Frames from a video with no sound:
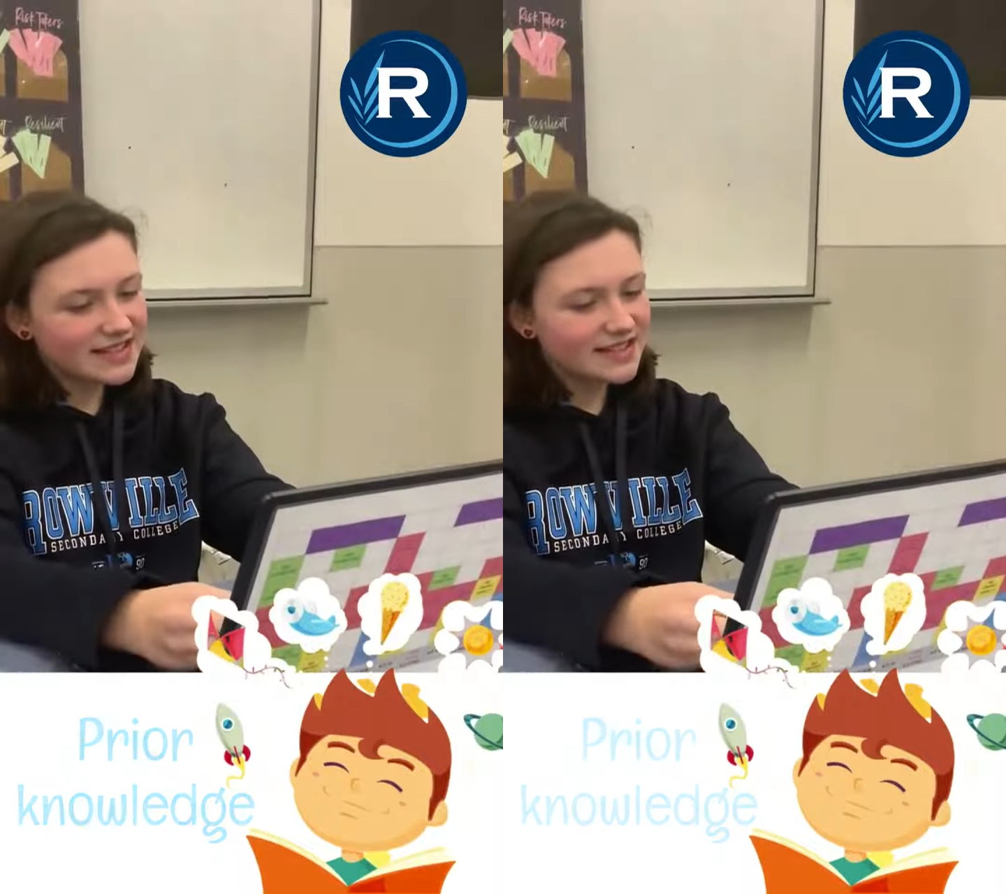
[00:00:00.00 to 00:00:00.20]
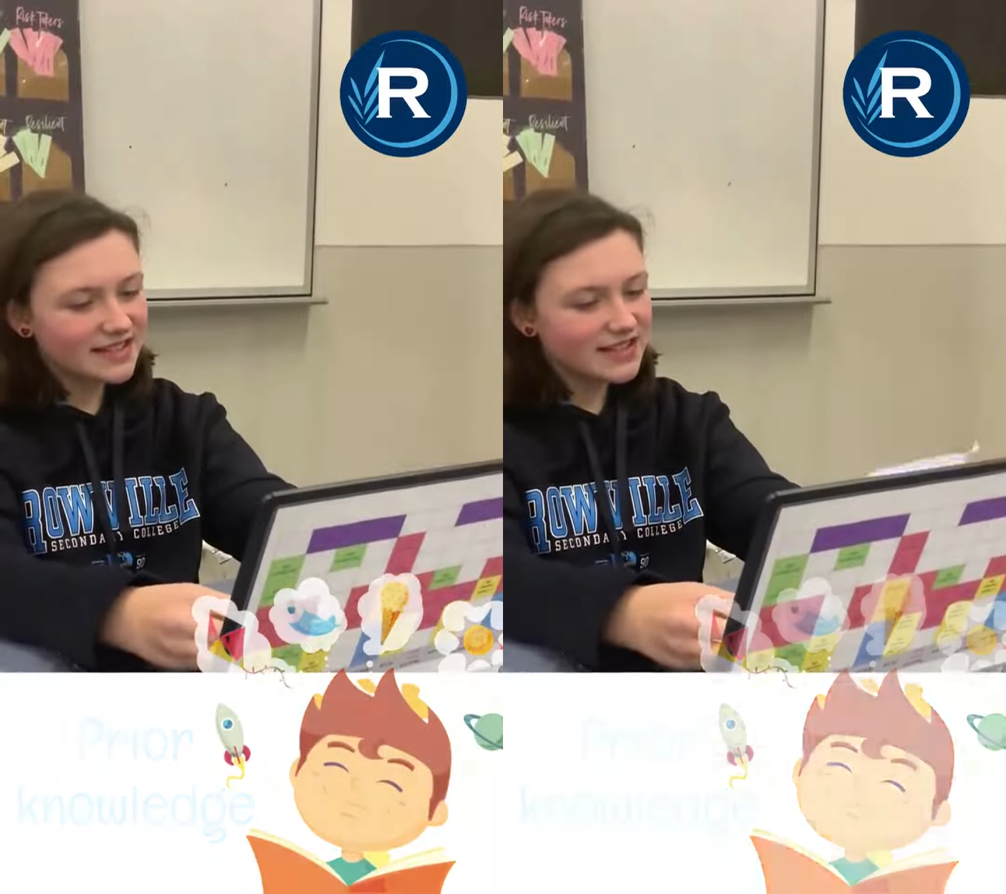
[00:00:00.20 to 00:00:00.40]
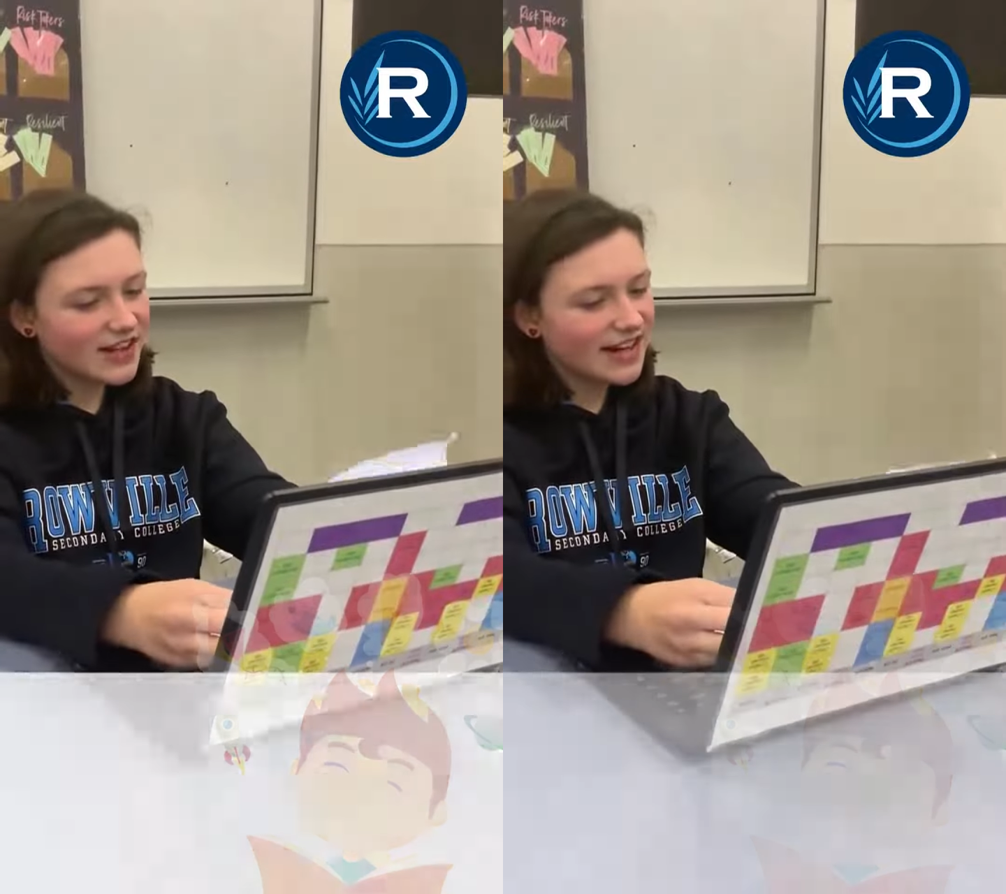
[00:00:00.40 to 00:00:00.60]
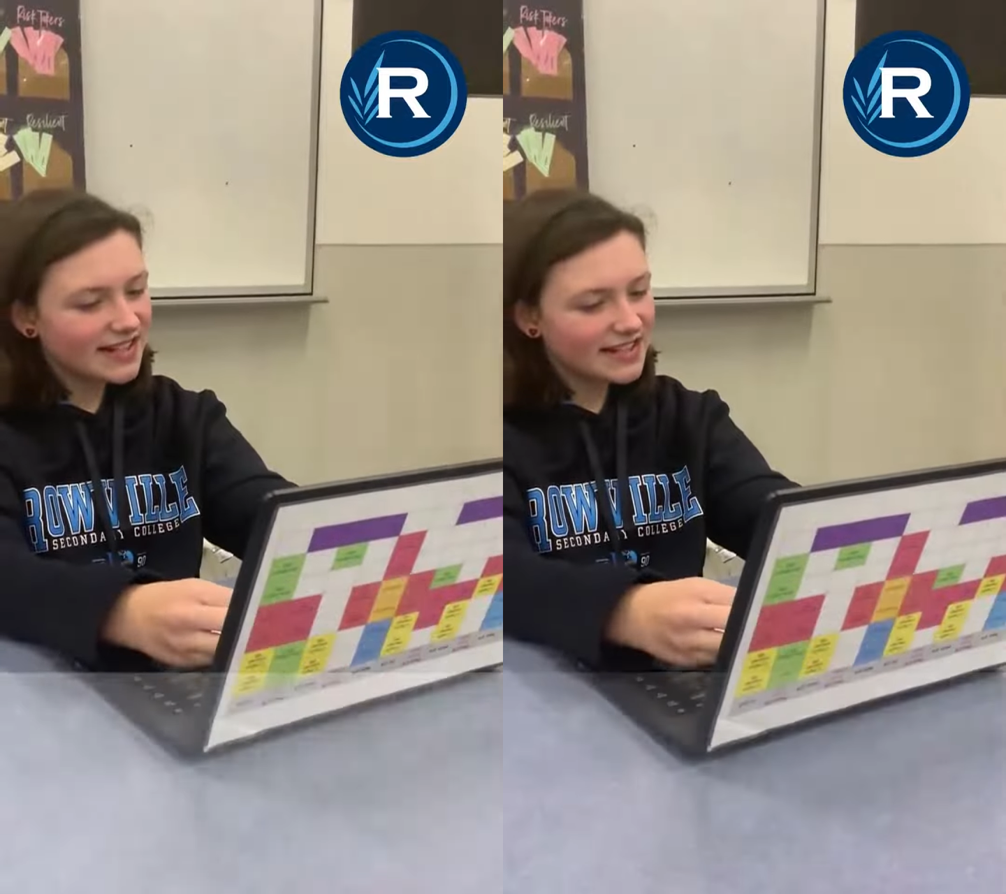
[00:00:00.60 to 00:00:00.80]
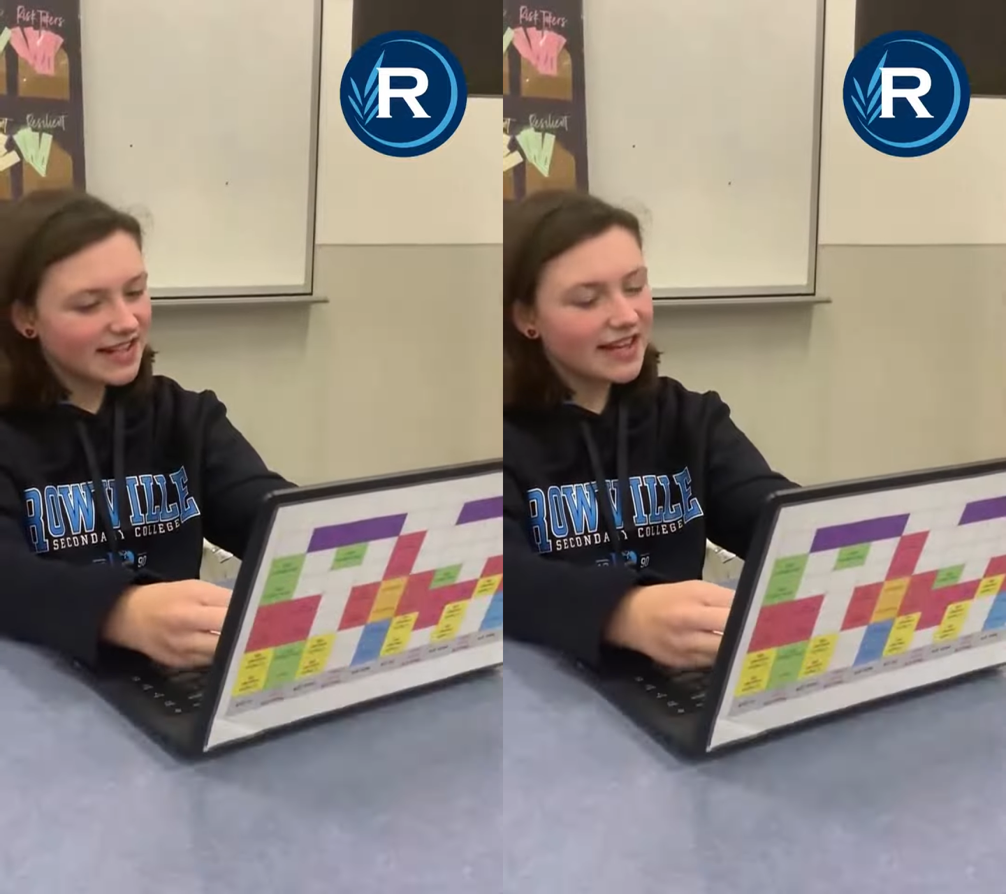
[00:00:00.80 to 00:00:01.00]
is a
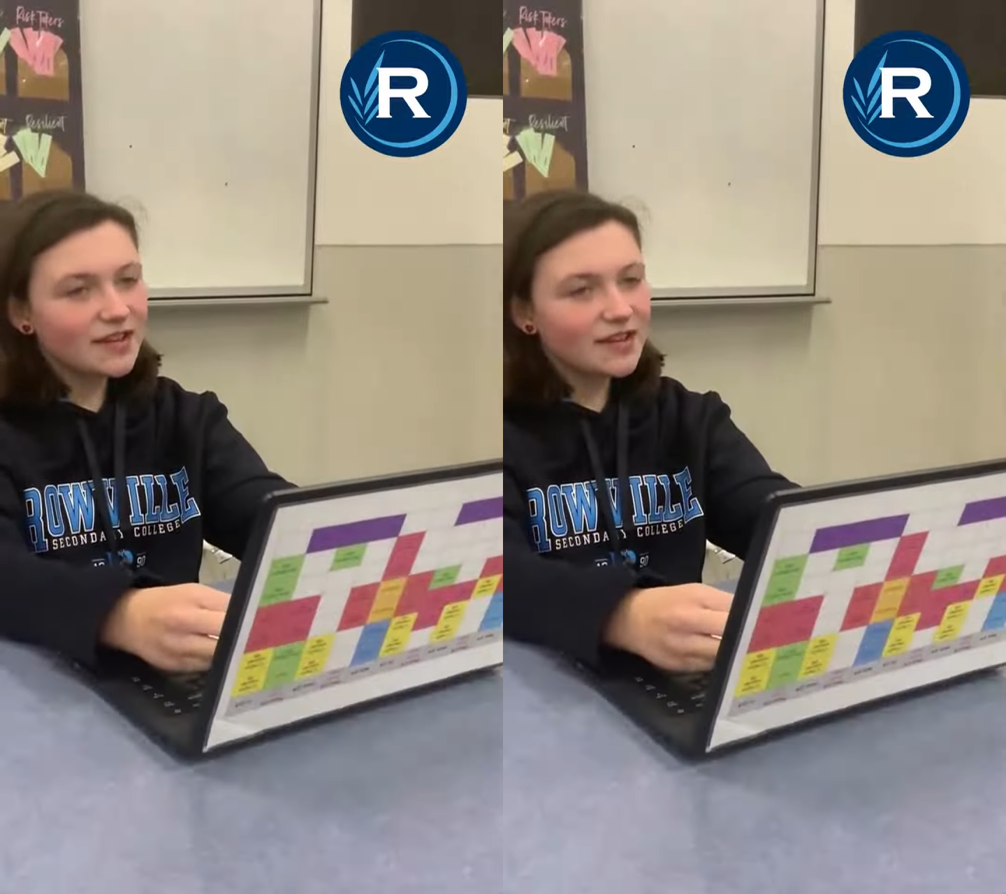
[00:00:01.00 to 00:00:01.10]
strategy